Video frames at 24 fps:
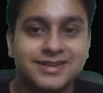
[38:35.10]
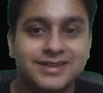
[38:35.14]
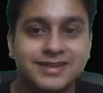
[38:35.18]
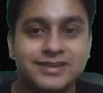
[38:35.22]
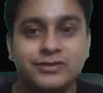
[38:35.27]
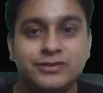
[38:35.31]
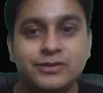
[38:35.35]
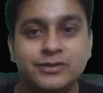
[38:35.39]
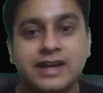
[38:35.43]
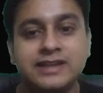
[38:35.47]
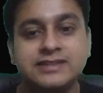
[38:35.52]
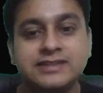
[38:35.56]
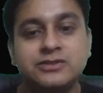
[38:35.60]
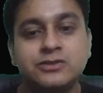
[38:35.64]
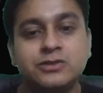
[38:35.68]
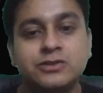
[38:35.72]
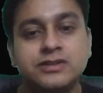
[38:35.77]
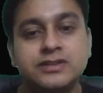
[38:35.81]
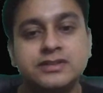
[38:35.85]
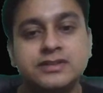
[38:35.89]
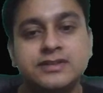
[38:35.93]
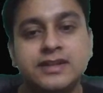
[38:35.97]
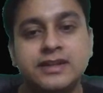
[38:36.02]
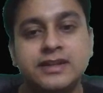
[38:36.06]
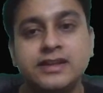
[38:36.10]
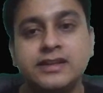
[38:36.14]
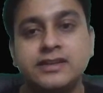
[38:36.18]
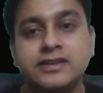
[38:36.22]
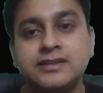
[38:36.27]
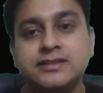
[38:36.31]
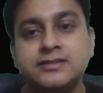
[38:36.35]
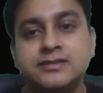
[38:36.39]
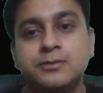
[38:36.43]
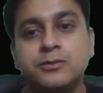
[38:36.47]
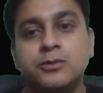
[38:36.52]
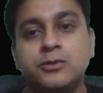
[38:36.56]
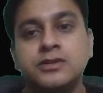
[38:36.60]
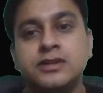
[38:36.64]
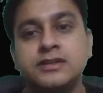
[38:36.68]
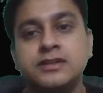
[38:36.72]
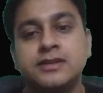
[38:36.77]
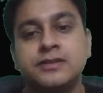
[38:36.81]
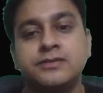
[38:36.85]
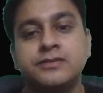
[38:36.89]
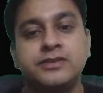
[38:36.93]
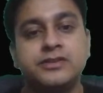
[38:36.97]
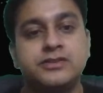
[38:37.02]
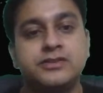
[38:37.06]
You guys know this, then it is more than
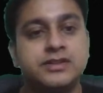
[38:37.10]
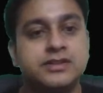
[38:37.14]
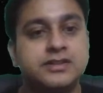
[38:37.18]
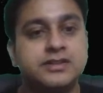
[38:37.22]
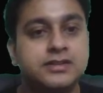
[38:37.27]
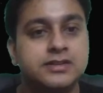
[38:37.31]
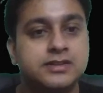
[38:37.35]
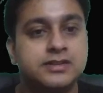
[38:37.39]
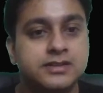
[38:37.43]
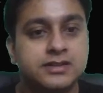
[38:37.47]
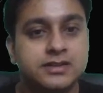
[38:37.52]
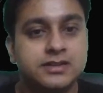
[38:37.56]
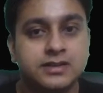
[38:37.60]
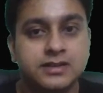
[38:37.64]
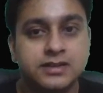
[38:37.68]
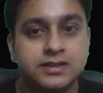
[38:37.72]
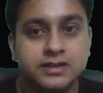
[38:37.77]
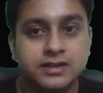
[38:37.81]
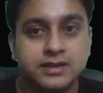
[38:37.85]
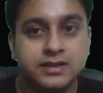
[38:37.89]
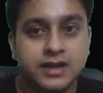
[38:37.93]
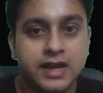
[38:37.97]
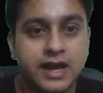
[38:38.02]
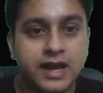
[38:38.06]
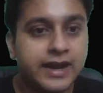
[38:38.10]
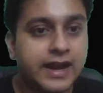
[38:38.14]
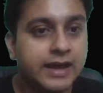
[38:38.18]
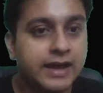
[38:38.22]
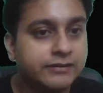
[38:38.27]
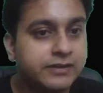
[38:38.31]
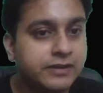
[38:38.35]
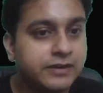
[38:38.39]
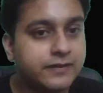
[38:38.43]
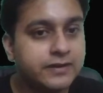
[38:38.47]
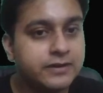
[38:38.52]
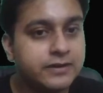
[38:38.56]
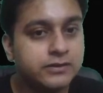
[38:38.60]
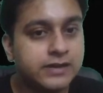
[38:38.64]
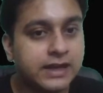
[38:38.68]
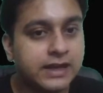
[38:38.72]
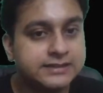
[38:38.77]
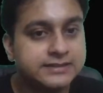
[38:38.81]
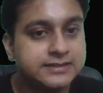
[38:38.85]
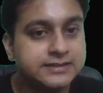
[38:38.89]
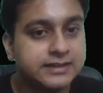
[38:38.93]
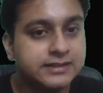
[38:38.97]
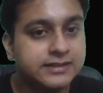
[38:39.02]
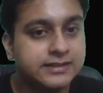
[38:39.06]
sufficient. And I've given you,
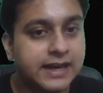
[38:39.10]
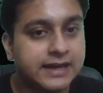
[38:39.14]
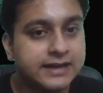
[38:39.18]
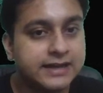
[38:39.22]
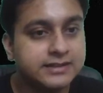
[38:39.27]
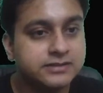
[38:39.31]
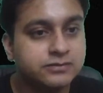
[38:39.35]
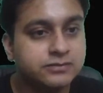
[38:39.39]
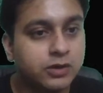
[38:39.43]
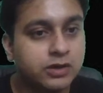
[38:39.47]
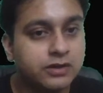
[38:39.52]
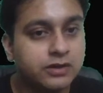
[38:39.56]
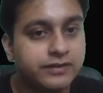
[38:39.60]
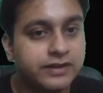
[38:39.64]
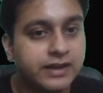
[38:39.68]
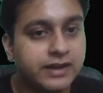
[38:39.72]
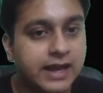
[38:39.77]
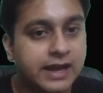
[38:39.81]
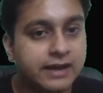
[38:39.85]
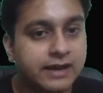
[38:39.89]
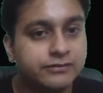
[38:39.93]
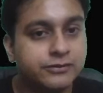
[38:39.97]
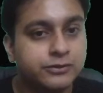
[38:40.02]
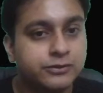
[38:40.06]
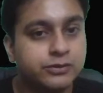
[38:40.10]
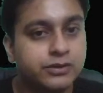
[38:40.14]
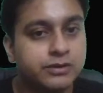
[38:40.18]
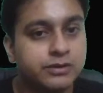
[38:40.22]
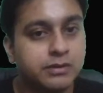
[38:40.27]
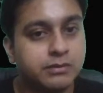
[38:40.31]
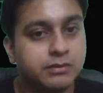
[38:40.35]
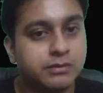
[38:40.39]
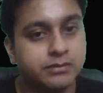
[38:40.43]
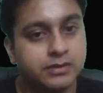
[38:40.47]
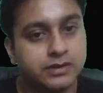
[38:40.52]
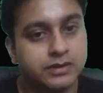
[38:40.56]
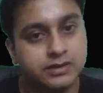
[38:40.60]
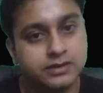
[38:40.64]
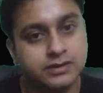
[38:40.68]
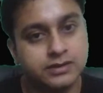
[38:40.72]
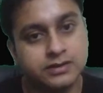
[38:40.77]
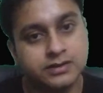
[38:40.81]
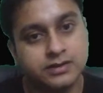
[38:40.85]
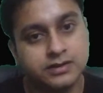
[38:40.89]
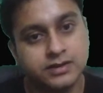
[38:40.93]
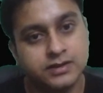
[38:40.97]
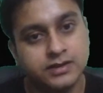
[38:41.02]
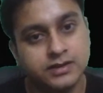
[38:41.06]
that's it. That is what we have to remember.
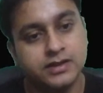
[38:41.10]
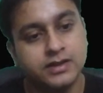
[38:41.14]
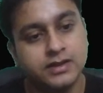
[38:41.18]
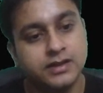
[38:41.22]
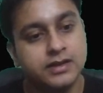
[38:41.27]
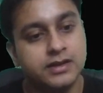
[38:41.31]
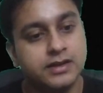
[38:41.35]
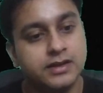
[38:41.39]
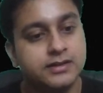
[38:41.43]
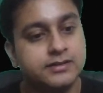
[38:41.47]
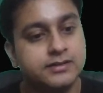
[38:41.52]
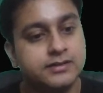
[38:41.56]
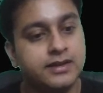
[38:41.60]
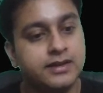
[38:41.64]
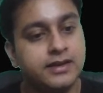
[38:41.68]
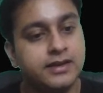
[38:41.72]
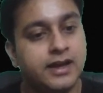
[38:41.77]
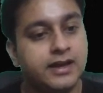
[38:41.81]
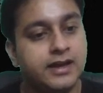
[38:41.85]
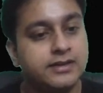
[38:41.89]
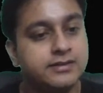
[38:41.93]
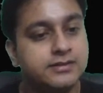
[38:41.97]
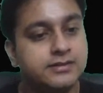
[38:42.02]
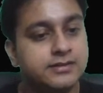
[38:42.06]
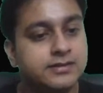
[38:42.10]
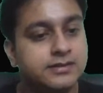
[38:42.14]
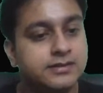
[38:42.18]
See guys,